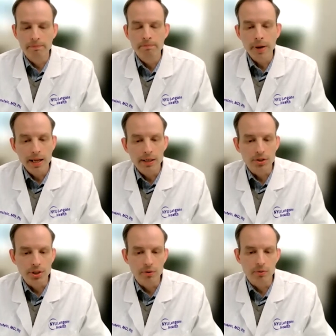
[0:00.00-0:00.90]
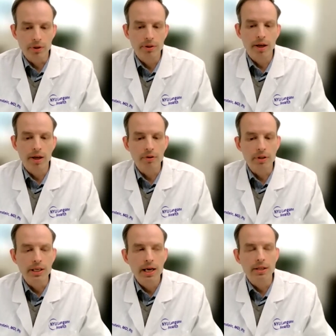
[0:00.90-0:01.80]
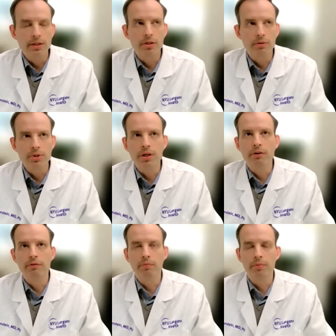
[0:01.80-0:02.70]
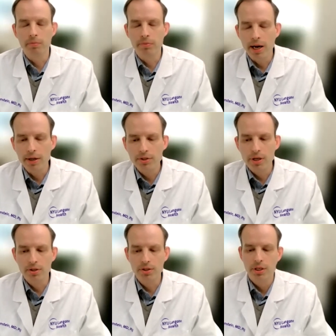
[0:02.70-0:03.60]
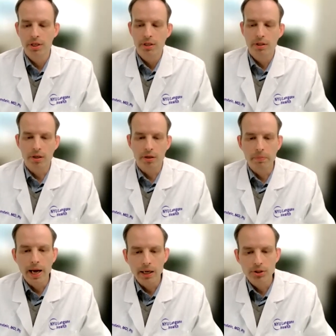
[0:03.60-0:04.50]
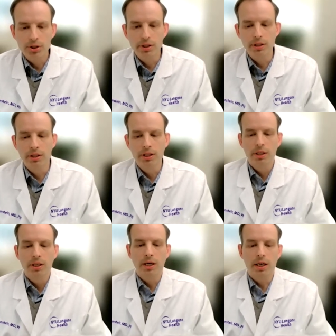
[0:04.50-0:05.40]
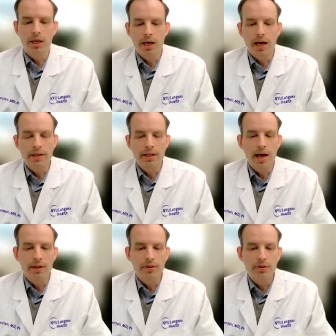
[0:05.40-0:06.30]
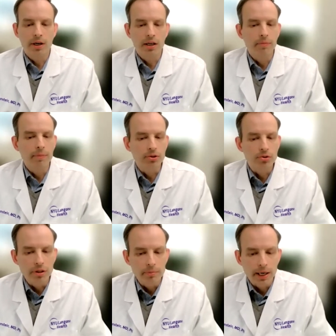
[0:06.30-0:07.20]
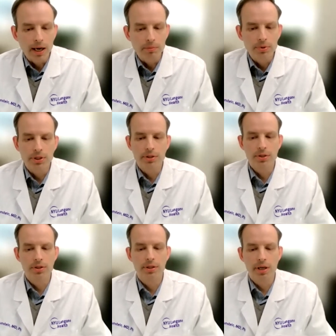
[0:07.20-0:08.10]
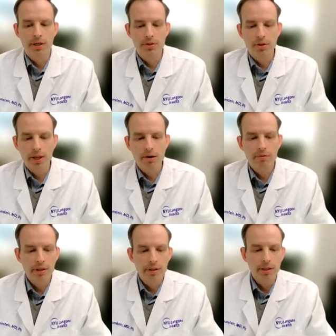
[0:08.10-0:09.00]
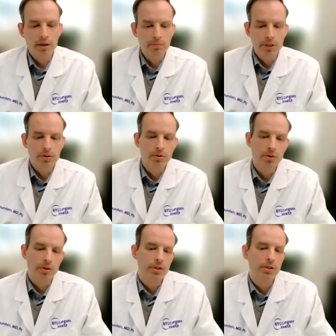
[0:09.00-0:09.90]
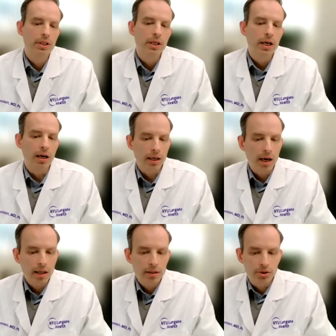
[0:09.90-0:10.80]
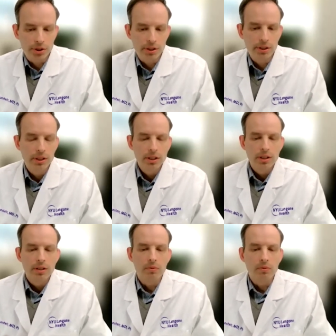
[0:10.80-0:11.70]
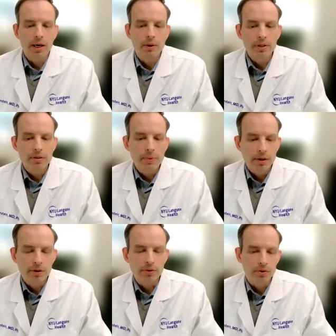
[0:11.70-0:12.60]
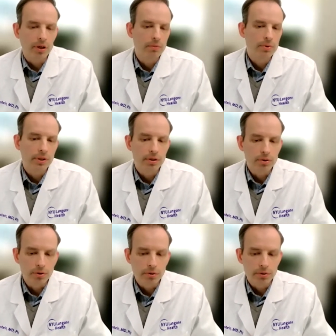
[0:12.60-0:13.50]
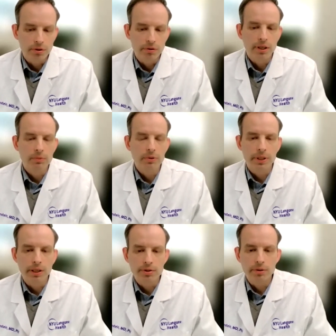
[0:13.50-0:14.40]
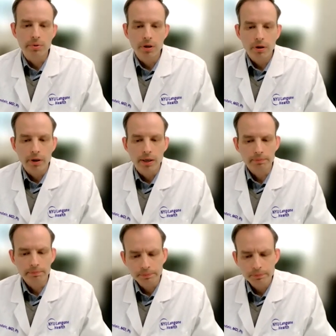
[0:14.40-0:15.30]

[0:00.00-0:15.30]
manage with every day in terms of the process, the compassion, and talking about treatment options. And so that really led me towards oncology. When I went to medical school, I was in a dual degree MD PhD program.